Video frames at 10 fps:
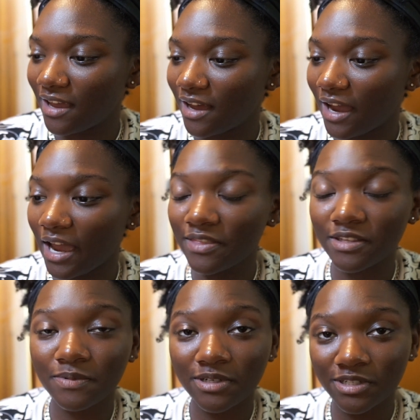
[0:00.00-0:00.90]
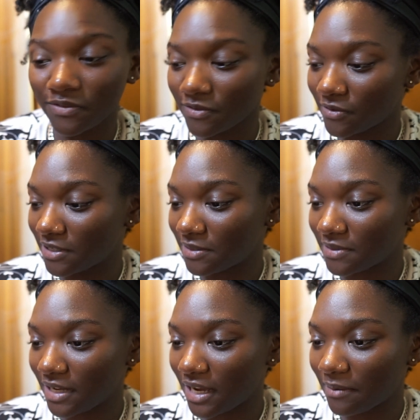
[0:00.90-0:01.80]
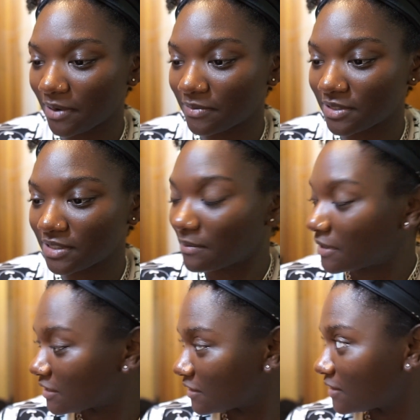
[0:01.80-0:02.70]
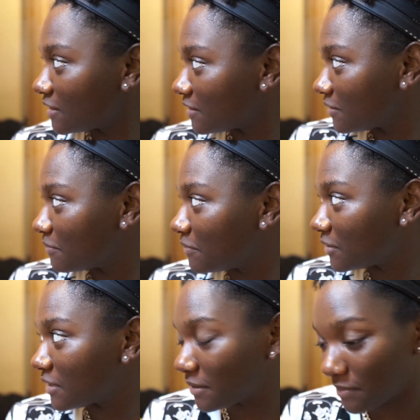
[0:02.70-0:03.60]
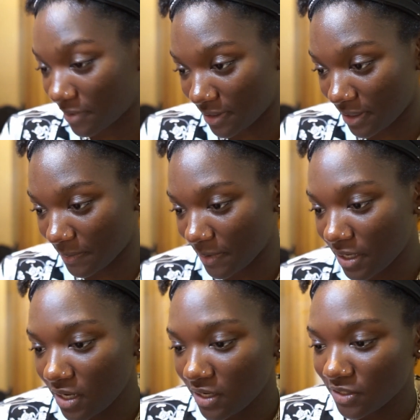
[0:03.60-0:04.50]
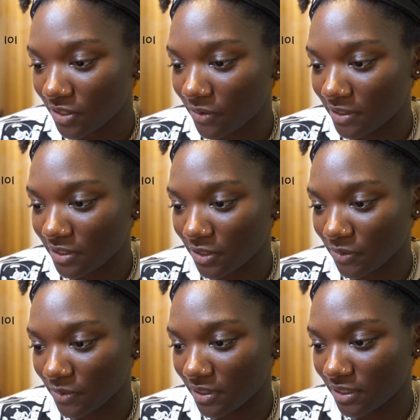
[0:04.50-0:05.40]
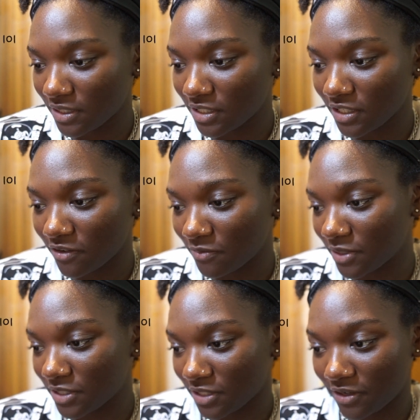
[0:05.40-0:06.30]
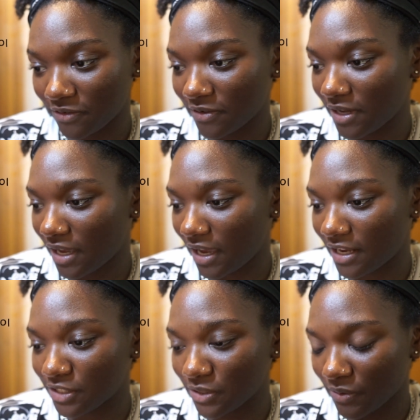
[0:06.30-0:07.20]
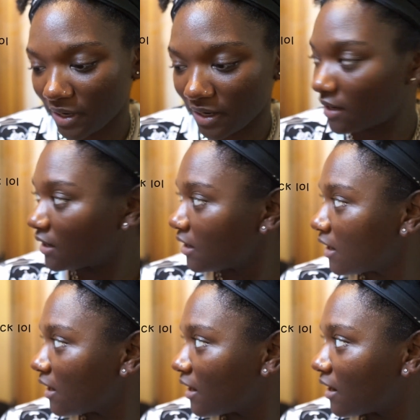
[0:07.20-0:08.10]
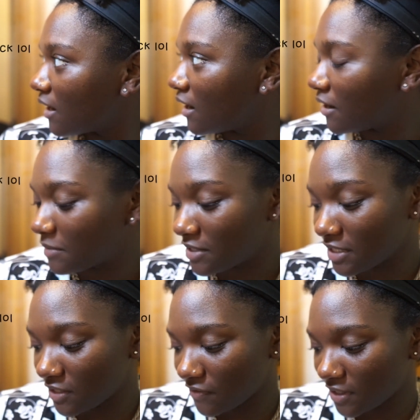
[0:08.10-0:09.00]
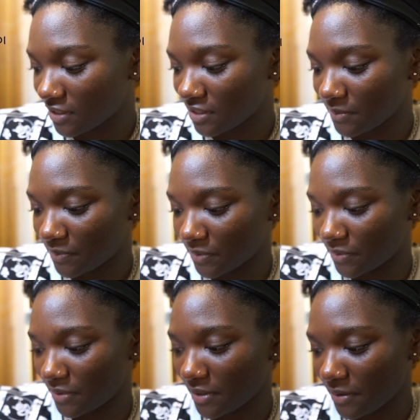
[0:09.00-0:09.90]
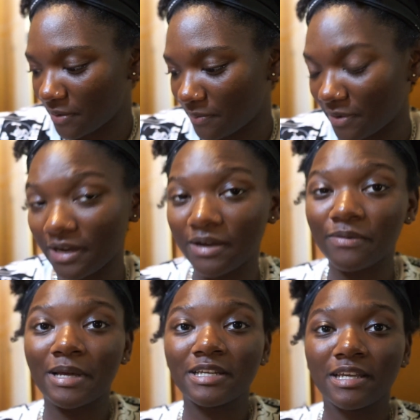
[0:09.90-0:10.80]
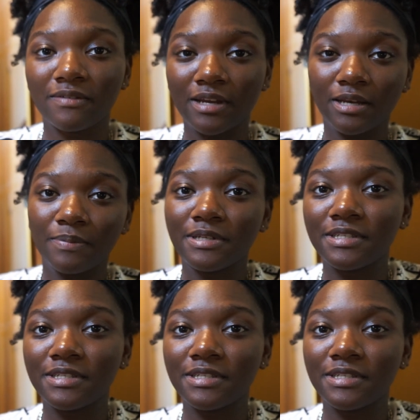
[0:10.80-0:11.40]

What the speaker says: I had this bookshelf for quite some time, but I'm just not about to build it and put it up. So it's a 3-shelf bookshelf and it's gray. It seems fairly simple, but we're about to get ready to put it